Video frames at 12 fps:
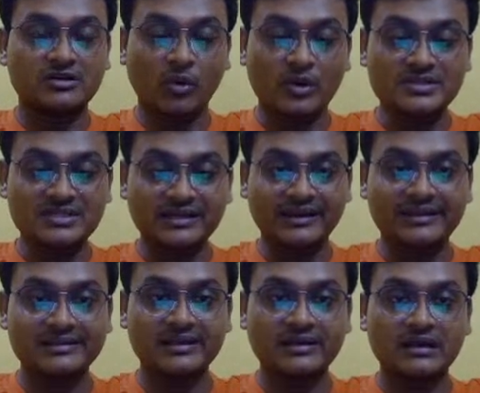
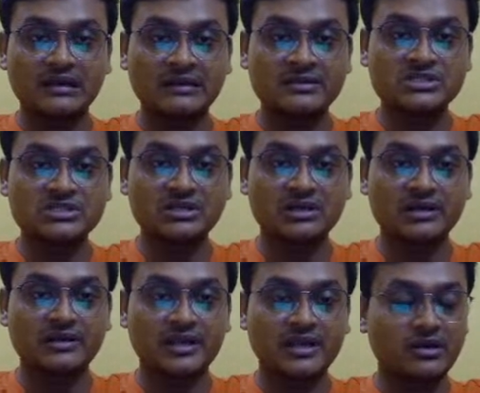Rosenken and Guildenstern are
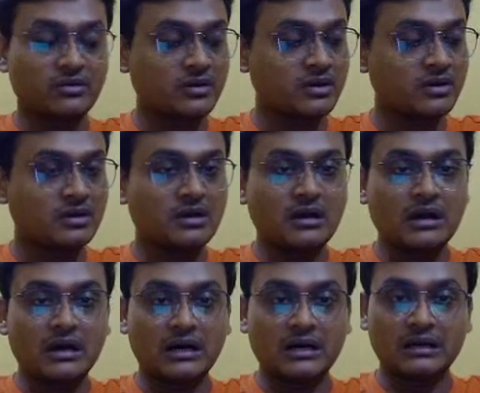dead, okay,
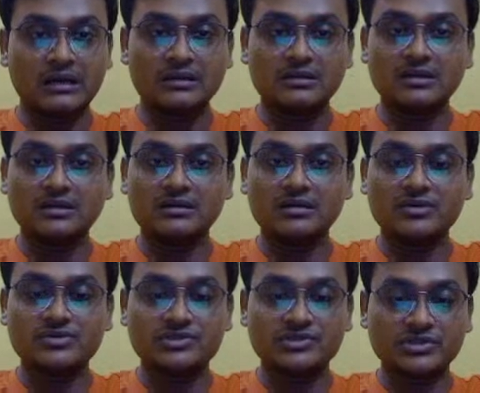under the
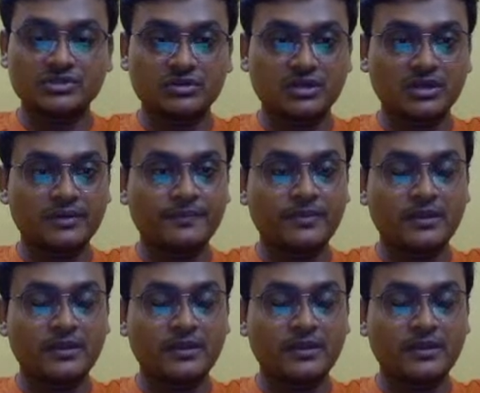green tree. Okay.